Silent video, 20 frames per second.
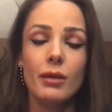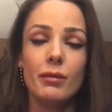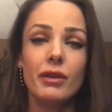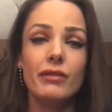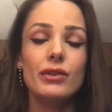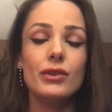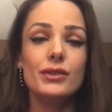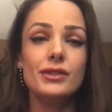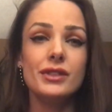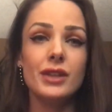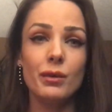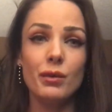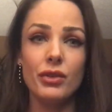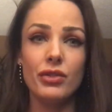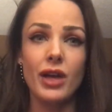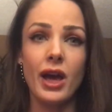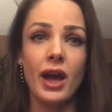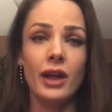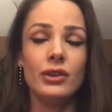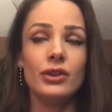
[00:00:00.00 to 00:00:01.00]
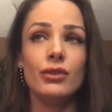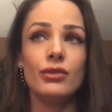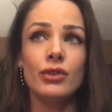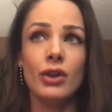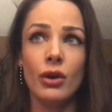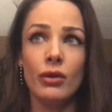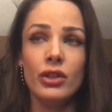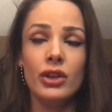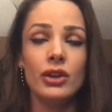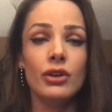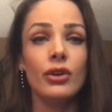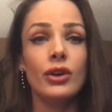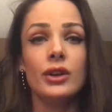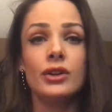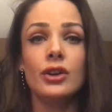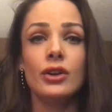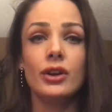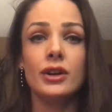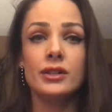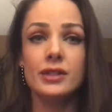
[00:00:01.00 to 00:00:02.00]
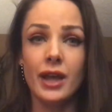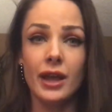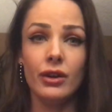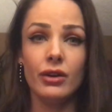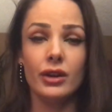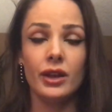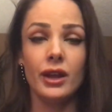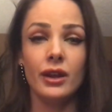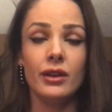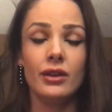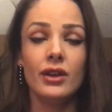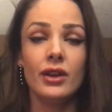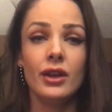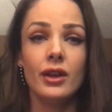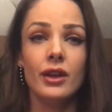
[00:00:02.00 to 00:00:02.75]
If you sit with that and you know that you're in your integrity,